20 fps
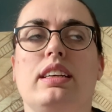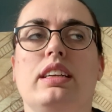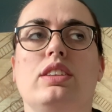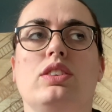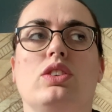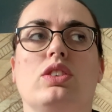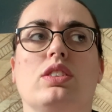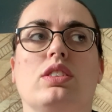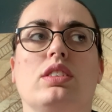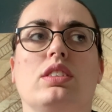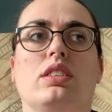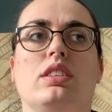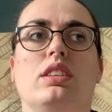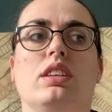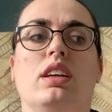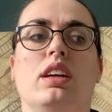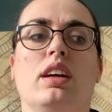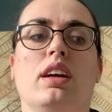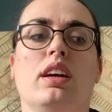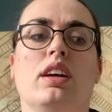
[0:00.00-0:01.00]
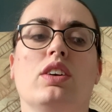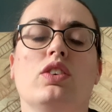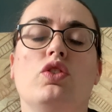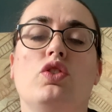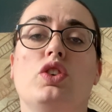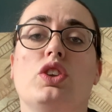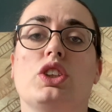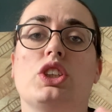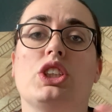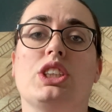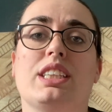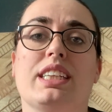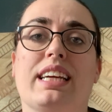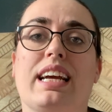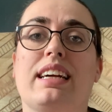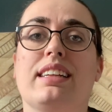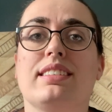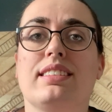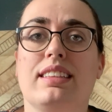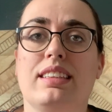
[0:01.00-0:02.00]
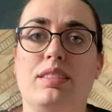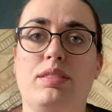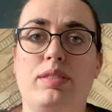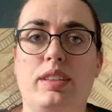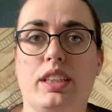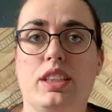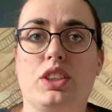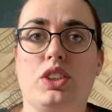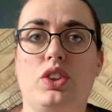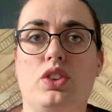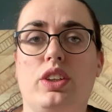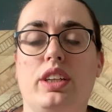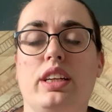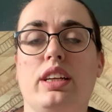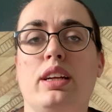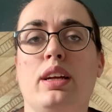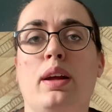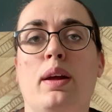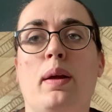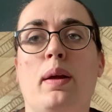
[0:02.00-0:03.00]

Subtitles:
It doesn't rush to get to the victory,